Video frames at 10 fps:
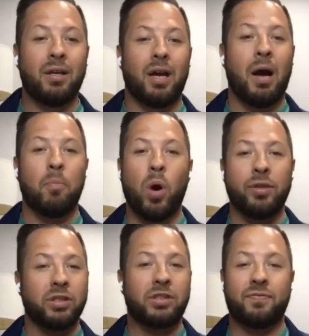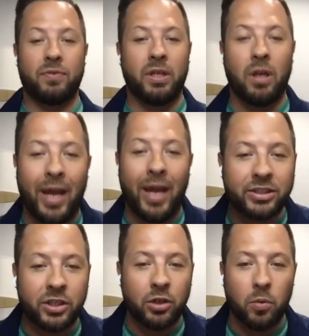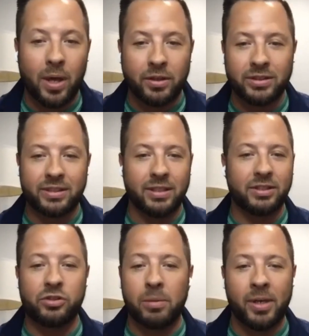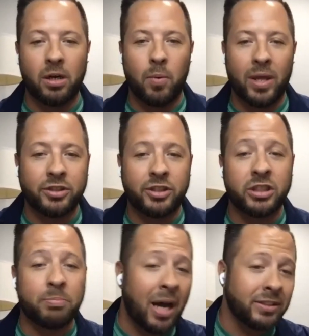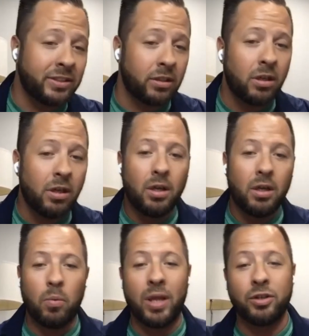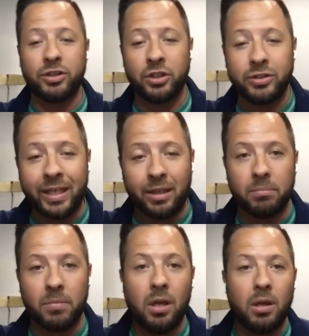Um, whether it's you know HQ, whether it's the distributor, whether it's your sponsor, whether it's your team.